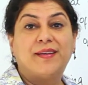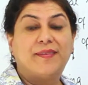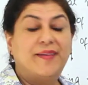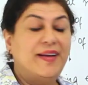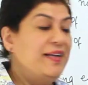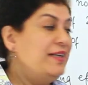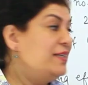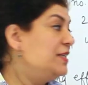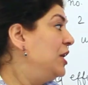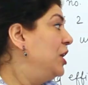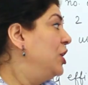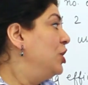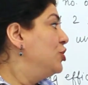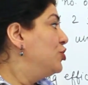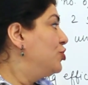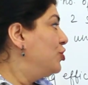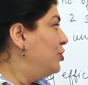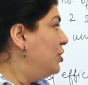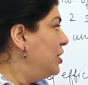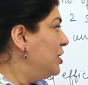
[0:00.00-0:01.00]
Right?
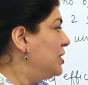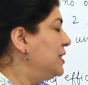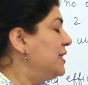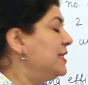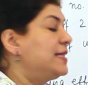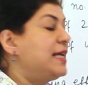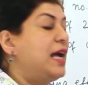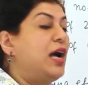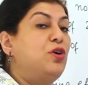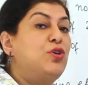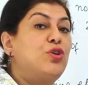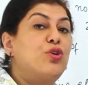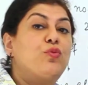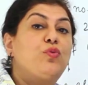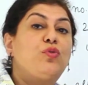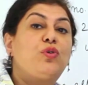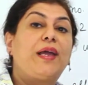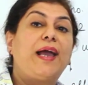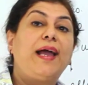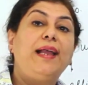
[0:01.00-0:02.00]
So this is how
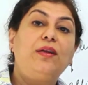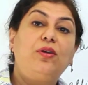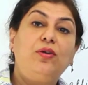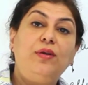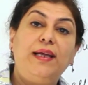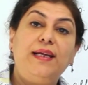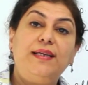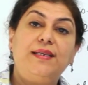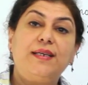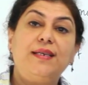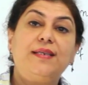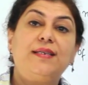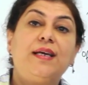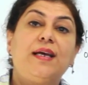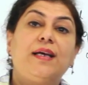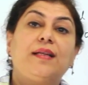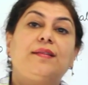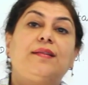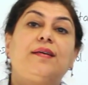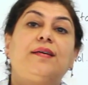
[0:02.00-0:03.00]
you calculated
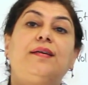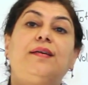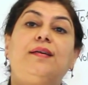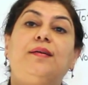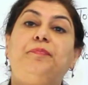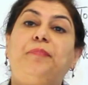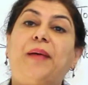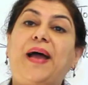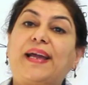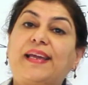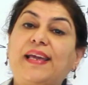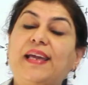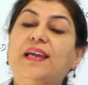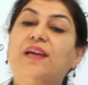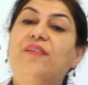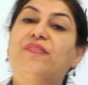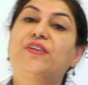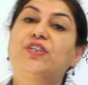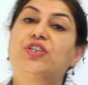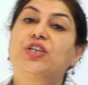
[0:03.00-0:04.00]
the packing
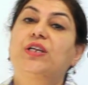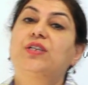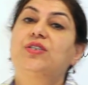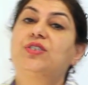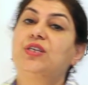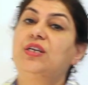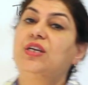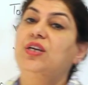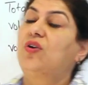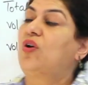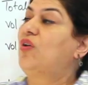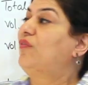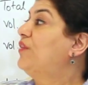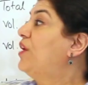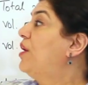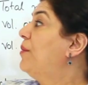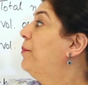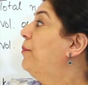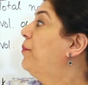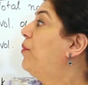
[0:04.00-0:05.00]
efficiency of
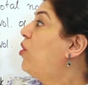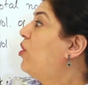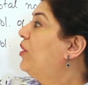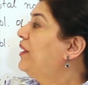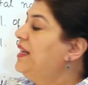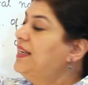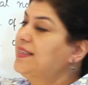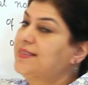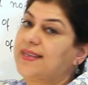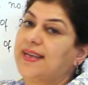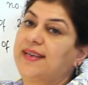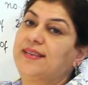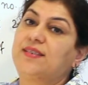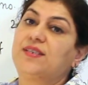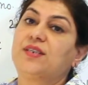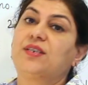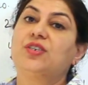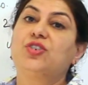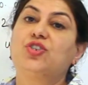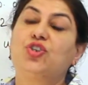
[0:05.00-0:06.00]
a
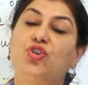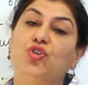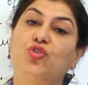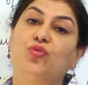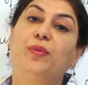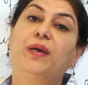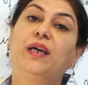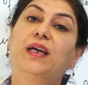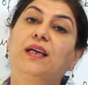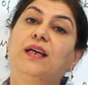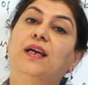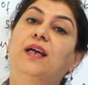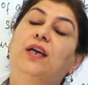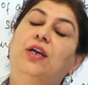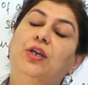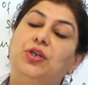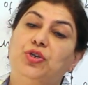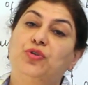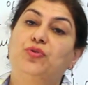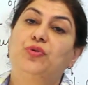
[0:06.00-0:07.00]
body-centered cubic
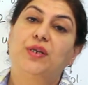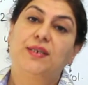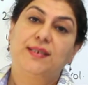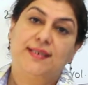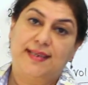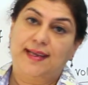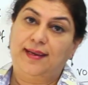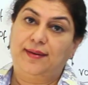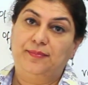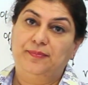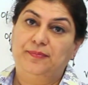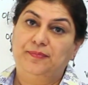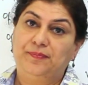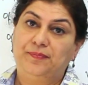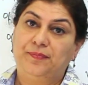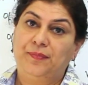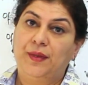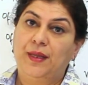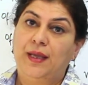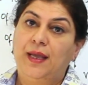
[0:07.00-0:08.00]
unit cell.
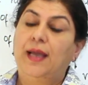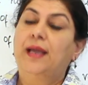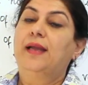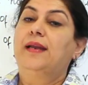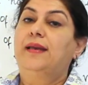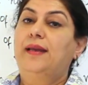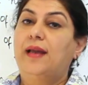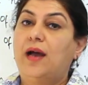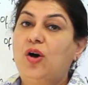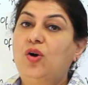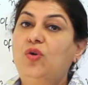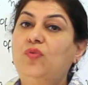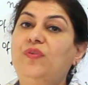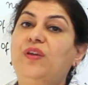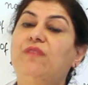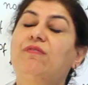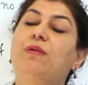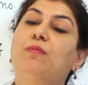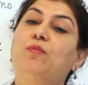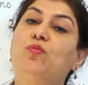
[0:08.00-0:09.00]
Now
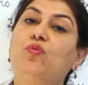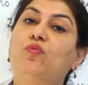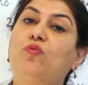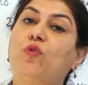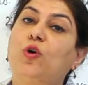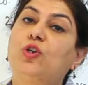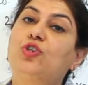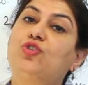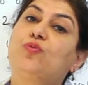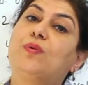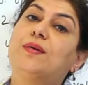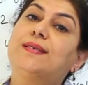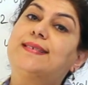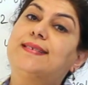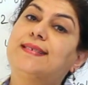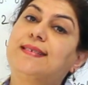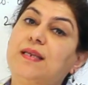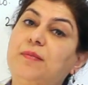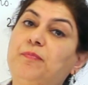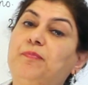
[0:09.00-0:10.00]
we will move on to a
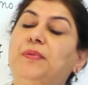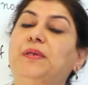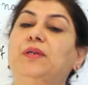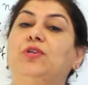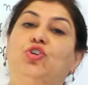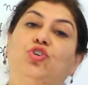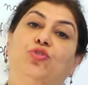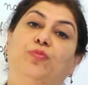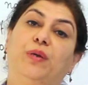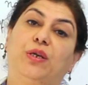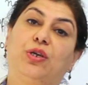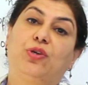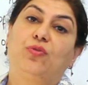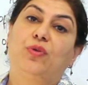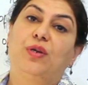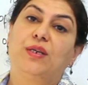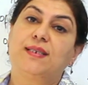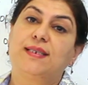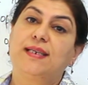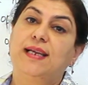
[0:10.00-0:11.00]
simple cubic
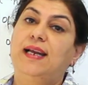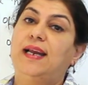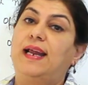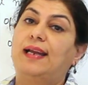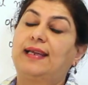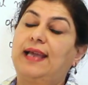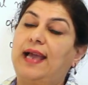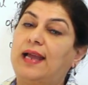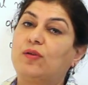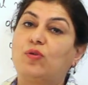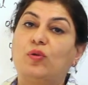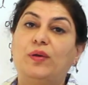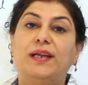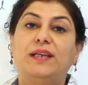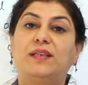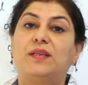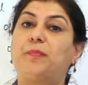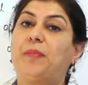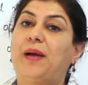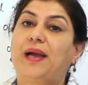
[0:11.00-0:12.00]
unit cell and
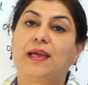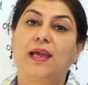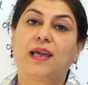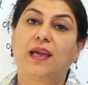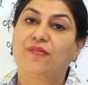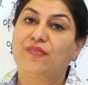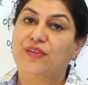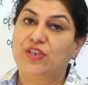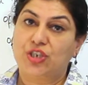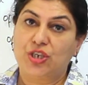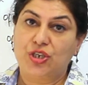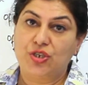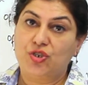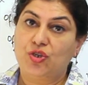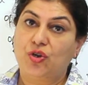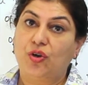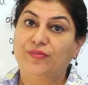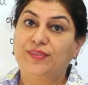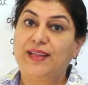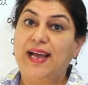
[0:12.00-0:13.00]
calculate the packing
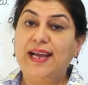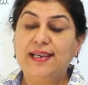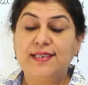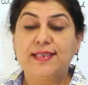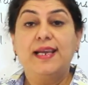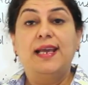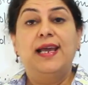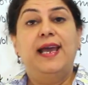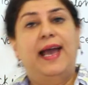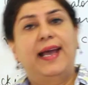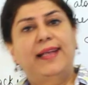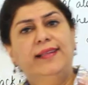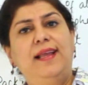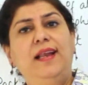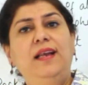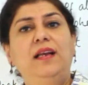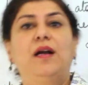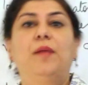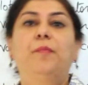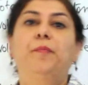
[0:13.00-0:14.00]
efficiency of that and
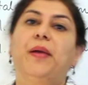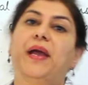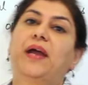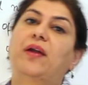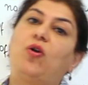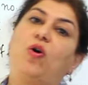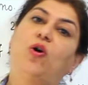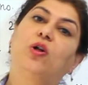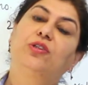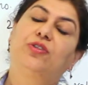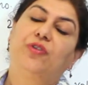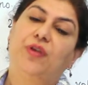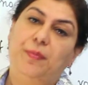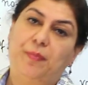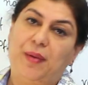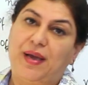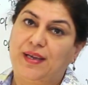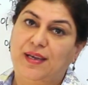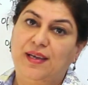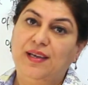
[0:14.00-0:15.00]
then compare all three
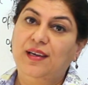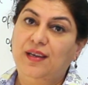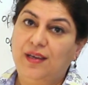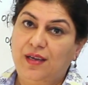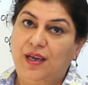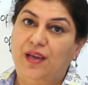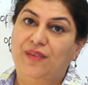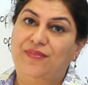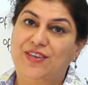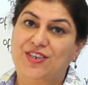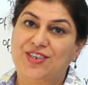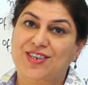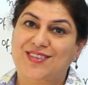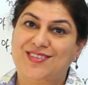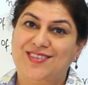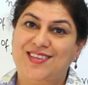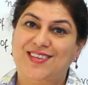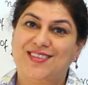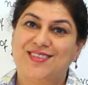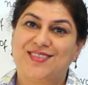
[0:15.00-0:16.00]
packing
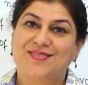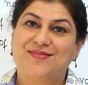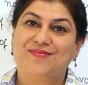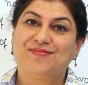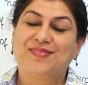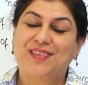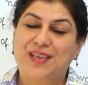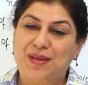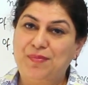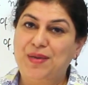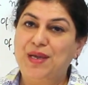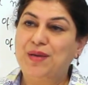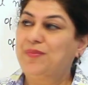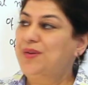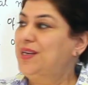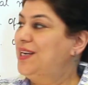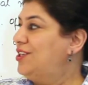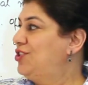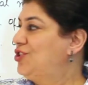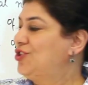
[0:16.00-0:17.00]
efficiencies. Give me a
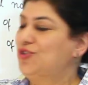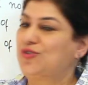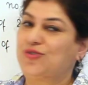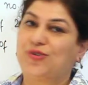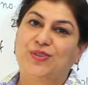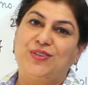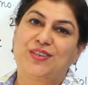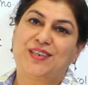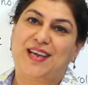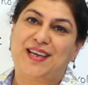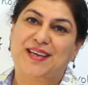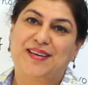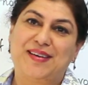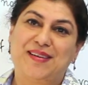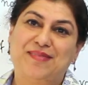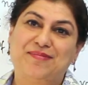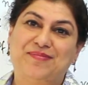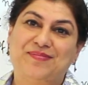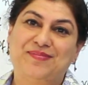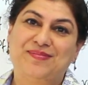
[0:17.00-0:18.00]
minute to draw the
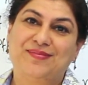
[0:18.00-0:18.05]
diagram.